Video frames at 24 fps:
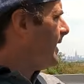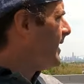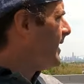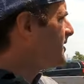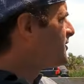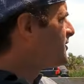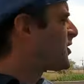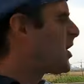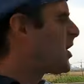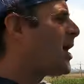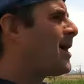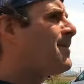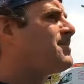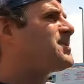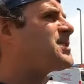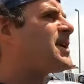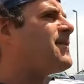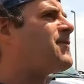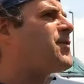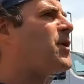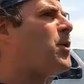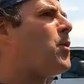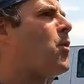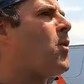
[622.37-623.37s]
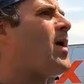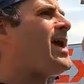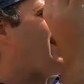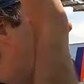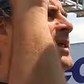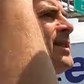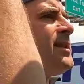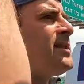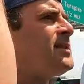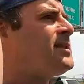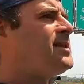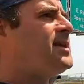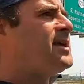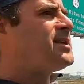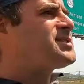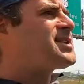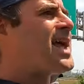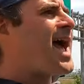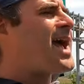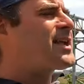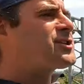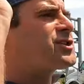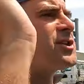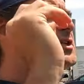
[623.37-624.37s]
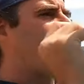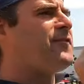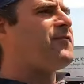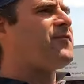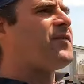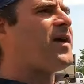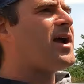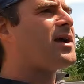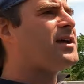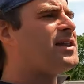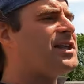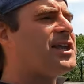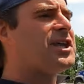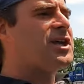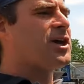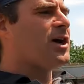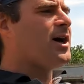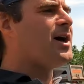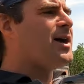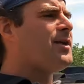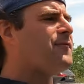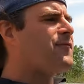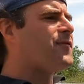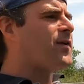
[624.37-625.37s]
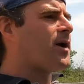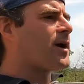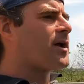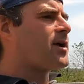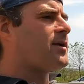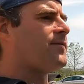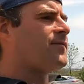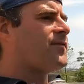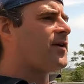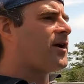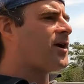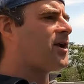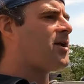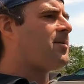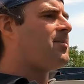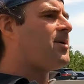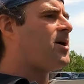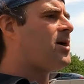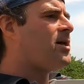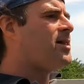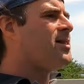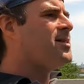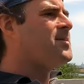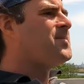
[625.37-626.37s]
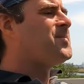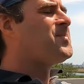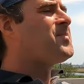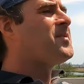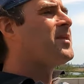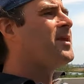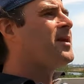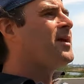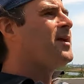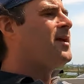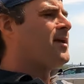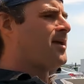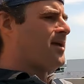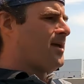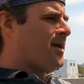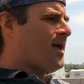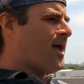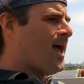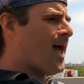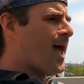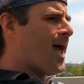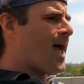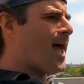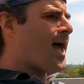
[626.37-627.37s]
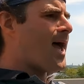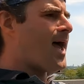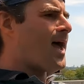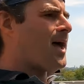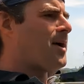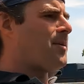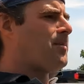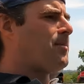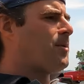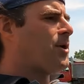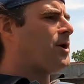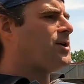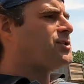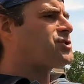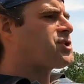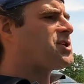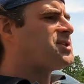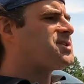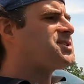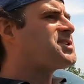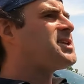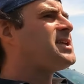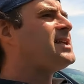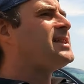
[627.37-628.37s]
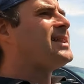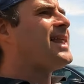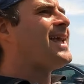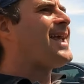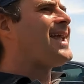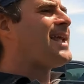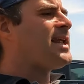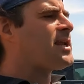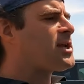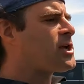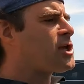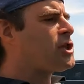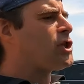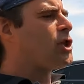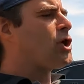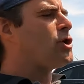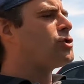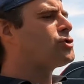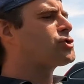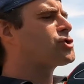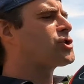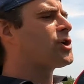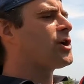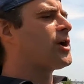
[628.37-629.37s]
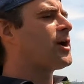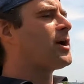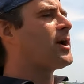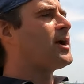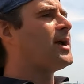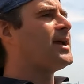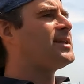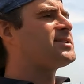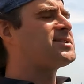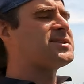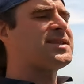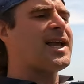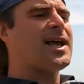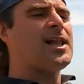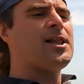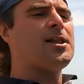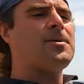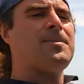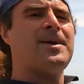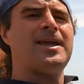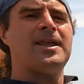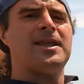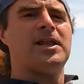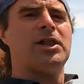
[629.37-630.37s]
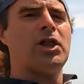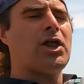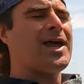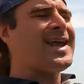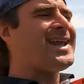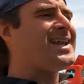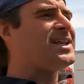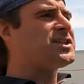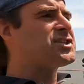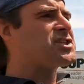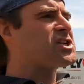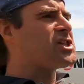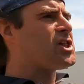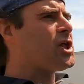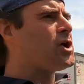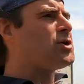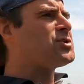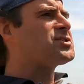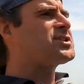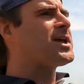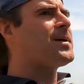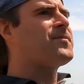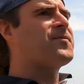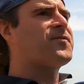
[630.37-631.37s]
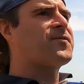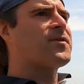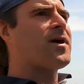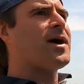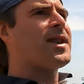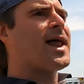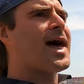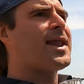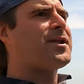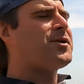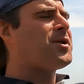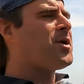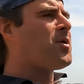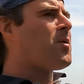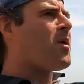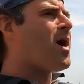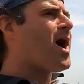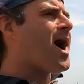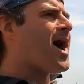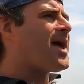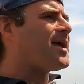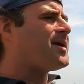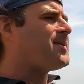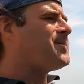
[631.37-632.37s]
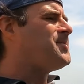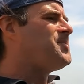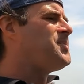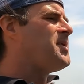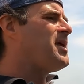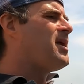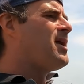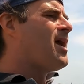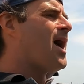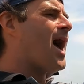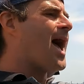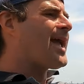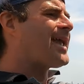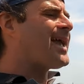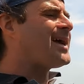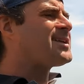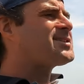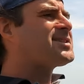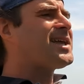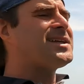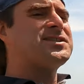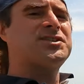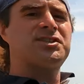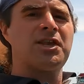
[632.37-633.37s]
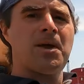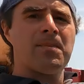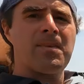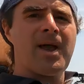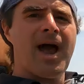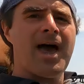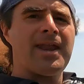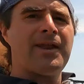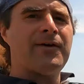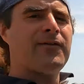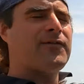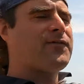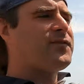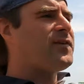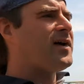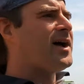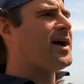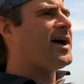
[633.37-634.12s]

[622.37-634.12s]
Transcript: In terms of the wind, it's actually fairly good for a convertible. Emergency lane closure. It's telling me the lane is closed up front. I don't know why. I guess that's some kind of,